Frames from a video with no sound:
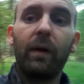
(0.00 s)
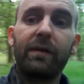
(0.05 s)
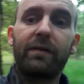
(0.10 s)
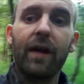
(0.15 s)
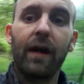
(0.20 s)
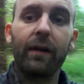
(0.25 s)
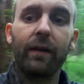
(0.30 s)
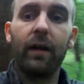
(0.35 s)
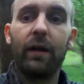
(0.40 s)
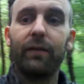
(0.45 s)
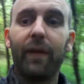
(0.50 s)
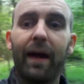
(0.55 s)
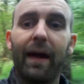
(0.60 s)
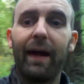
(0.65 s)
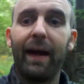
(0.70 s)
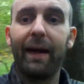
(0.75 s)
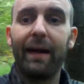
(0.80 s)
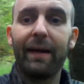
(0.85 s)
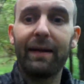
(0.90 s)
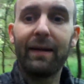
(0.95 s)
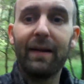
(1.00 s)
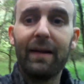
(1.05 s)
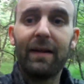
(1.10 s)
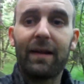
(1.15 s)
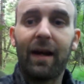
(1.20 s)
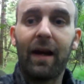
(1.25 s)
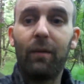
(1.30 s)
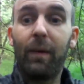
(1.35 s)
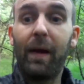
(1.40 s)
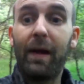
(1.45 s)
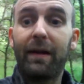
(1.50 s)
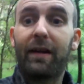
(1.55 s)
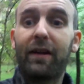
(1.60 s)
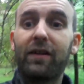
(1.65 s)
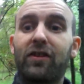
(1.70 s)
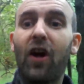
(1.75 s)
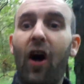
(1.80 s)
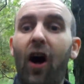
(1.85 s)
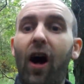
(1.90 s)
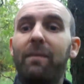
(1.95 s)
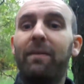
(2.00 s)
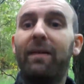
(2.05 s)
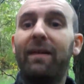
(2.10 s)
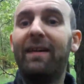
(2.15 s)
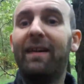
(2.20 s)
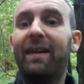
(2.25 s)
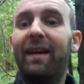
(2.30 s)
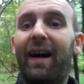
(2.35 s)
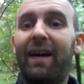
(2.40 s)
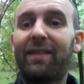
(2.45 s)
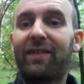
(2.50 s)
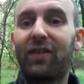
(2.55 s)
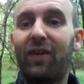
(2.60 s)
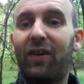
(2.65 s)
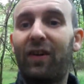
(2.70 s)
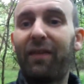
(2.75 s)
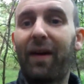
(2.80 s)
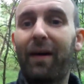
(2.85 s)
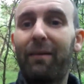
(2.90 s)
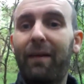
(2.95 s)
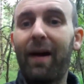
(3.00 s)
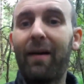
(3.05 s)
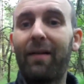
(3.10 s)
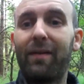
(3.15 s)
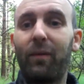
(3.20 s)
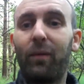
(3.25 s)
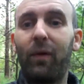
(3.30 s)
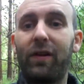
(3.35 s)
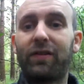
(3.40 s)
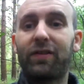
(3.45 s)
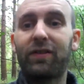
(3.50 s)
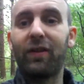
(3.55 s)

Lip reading: We're done over here, and we had a good time and sort of out in the woods